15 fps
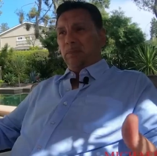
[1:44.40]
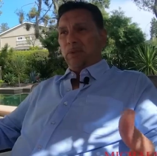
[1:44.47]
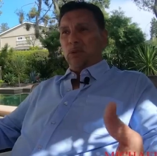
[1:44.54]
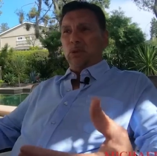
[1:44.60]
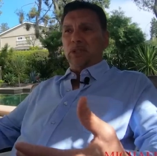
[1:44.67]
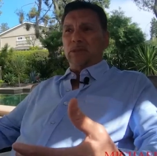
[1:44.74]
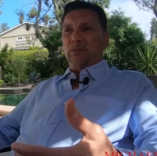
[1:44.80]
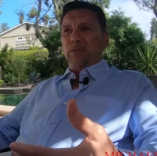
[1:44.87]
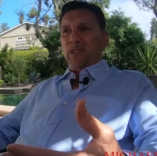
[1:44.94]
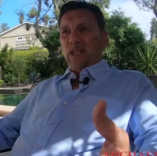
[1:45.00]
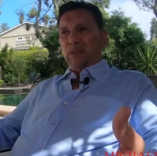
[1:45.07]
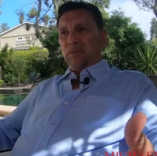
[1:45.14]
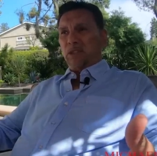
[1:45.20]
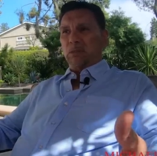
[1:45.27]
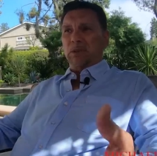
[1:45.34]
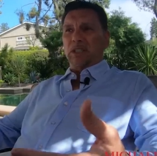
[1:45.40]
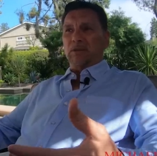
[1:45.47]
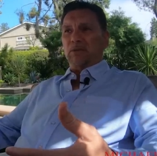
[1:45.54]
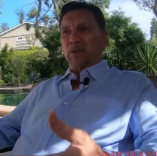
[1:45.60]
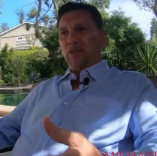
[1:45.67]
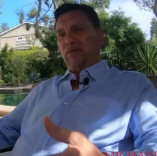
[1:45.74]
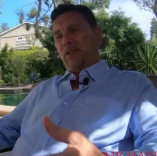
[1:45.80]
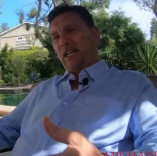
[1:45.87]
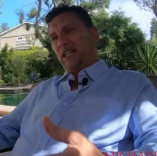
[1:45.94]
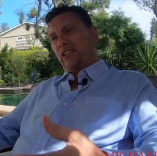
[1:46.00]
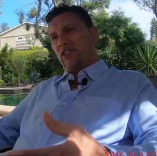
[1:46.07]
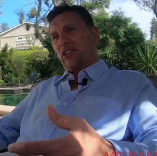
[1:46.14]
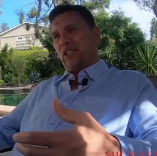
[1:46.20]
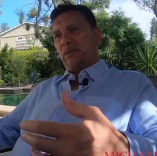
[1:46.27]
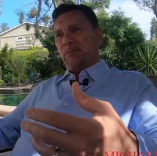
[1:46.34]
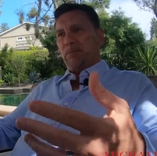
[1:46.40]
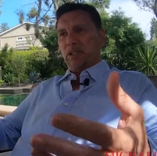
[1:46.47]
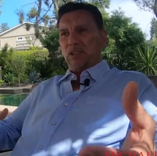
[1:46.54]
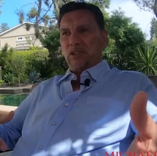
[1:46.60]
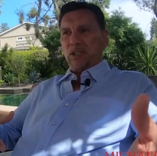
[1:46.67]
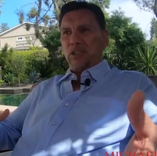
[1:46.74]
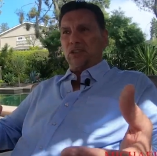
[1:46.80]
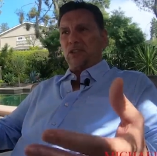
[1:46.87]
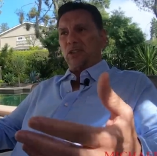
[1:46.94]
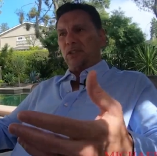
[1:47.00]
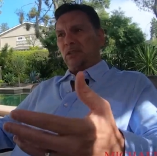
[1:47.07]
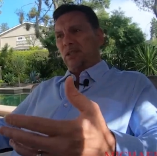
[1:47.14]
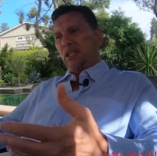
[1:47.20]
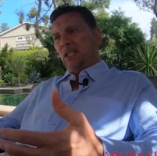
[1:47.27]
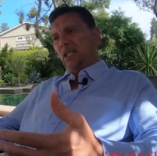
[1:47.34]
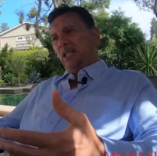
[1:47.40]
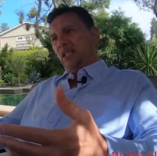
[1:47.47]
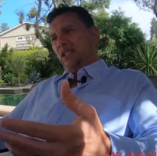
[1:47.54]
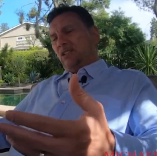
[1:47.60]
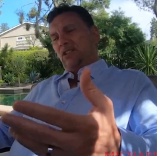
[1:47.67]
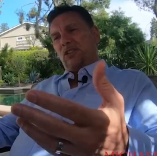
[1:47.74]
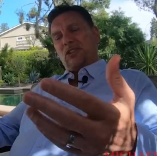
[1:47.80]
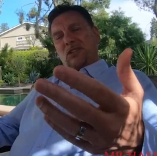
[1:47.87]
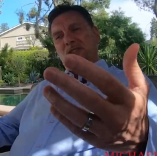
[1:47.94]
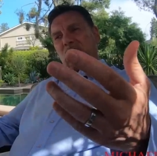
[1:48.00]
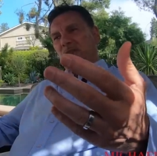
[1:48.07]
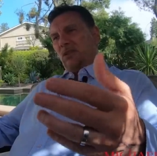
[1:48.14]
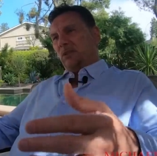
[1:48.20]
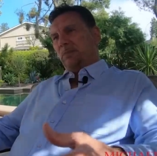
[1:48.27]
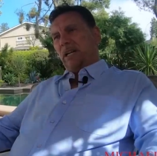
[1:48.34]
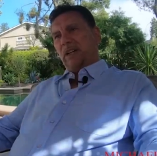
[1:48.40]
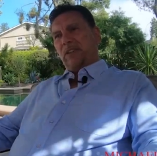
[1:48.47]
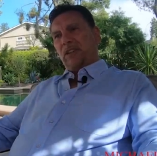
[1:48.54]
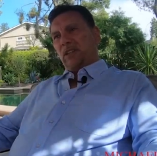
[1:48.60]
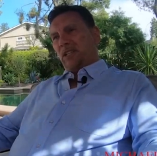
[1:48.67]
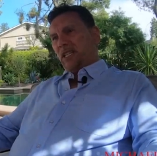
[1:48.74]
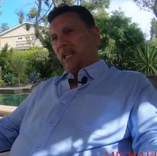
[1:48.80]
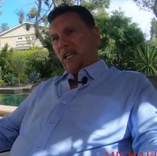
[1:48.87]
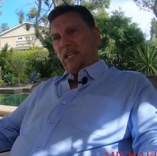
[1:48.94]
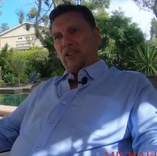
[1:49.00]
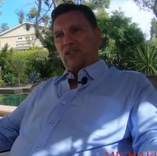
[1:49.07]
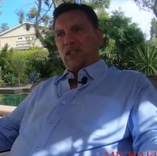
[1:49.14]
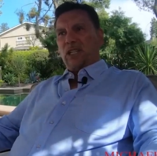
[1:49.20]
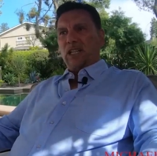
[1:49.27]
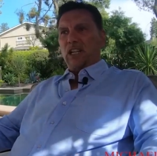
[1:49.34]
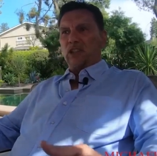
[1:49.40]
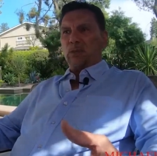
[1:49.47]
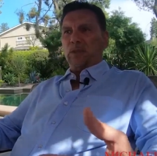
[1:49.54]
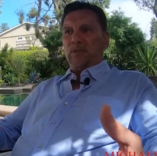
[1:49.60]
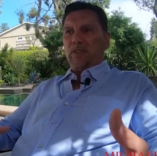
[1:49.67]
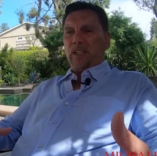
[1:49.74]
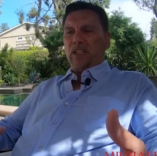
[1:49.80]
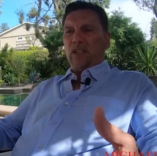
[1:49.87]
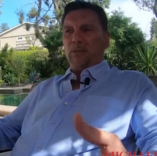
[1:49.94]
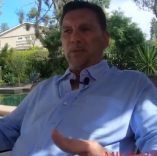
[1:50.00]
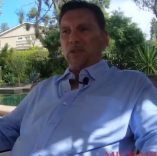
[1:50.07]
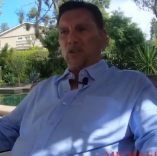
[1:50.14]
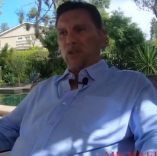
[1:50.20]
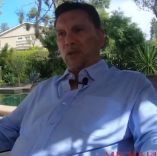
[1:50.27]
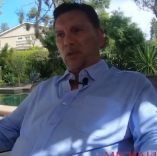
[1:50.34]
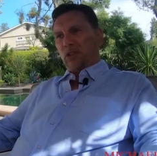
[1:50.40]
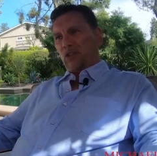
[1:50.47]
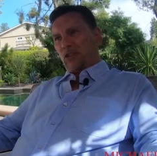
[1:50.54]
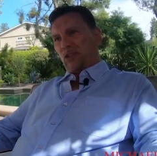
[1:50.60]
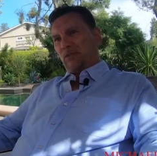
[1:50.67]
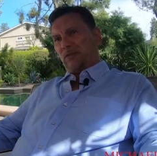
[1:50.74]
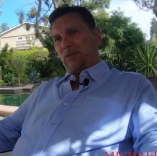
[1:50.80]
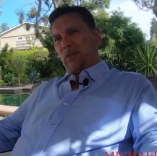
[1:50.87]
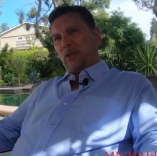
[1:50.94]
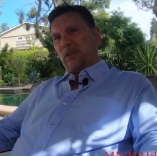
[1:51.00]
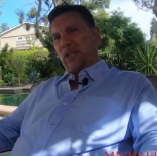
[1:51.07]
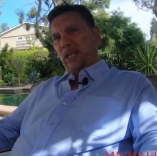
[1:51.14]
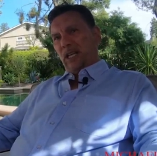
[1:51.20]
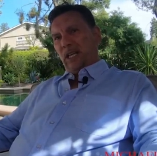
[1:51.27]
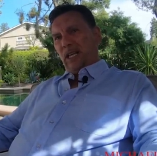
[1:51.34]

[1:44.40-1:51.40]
people would come to me for advice on business and just, you know, about their case. They'd ask me for help and so on and so forth.